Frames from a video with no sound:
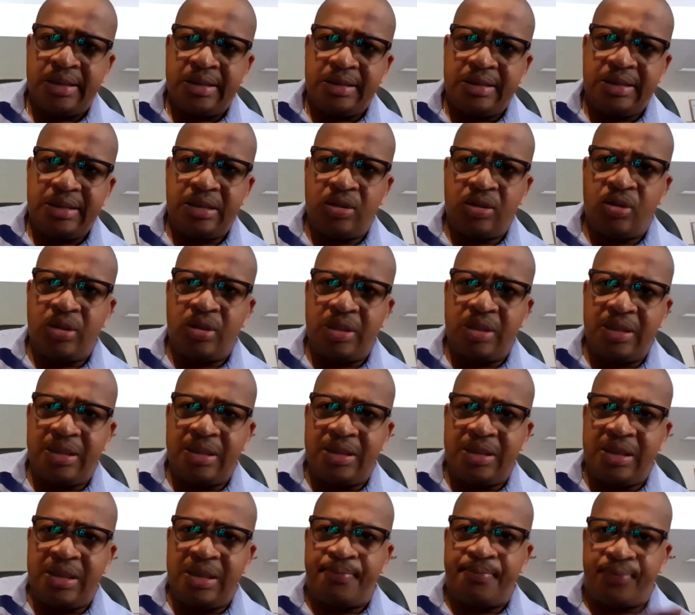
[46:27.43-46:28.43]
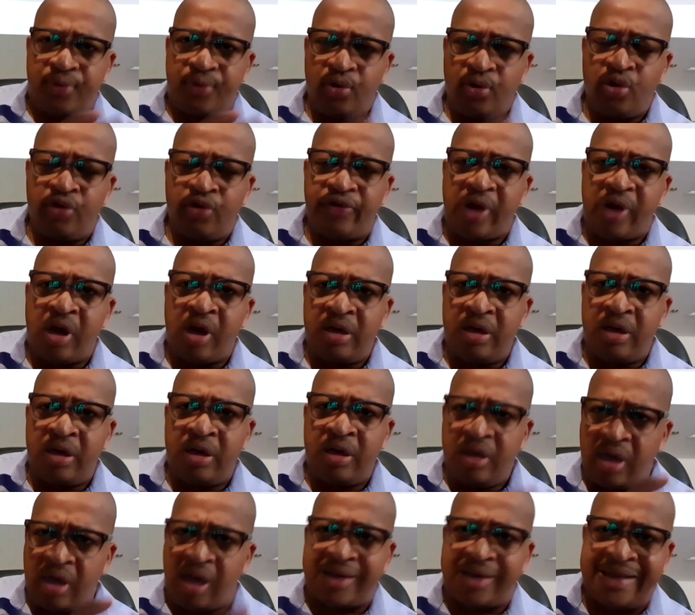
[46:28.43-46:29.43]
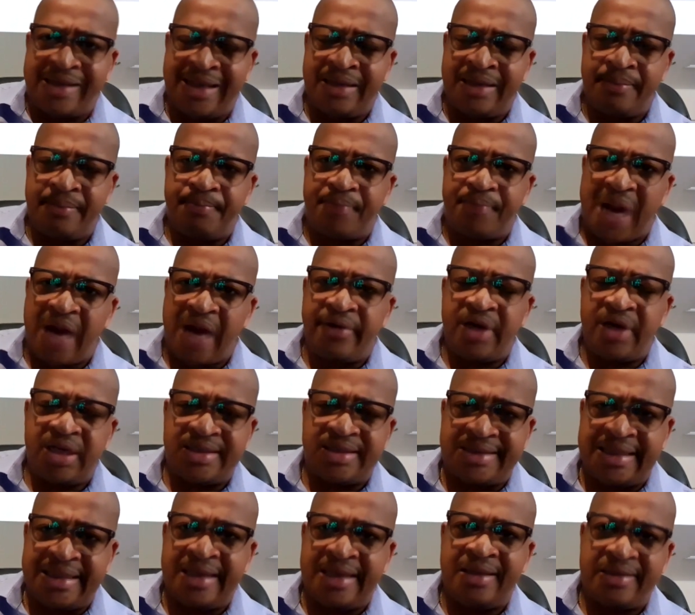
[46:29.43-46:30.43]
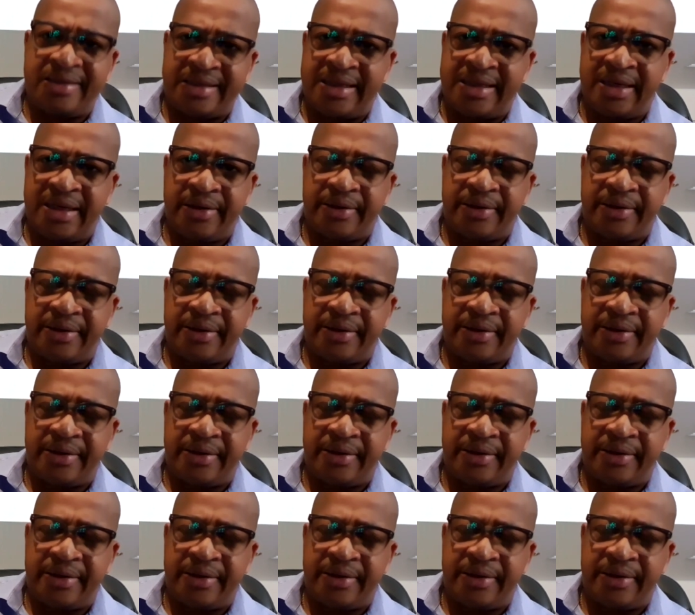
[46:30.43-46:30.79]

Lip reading: unlocking barriers to healthcare,